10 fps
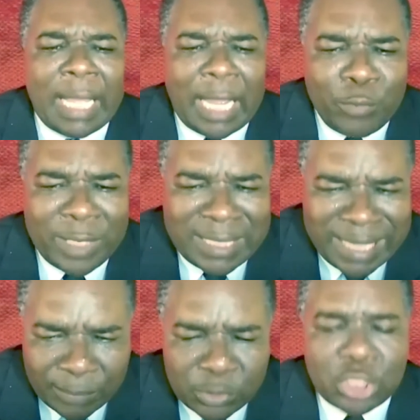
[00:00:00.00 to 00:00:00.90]
and
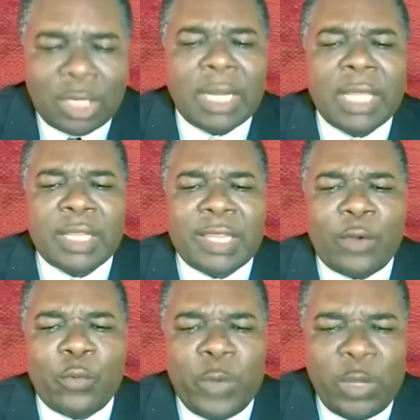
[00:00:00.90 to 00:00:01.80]
redemption
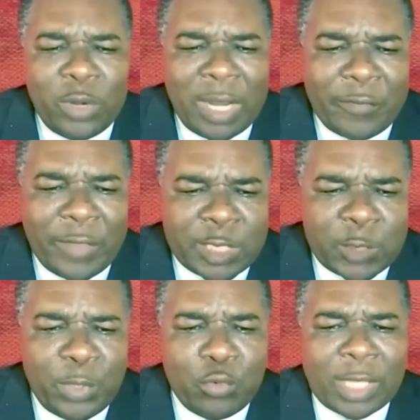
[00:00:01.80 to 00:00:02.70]
that we would have
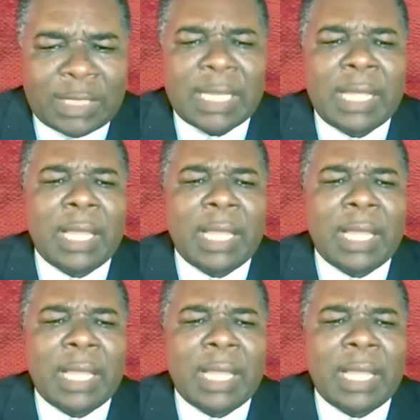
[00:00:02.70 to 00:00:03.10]
experienced.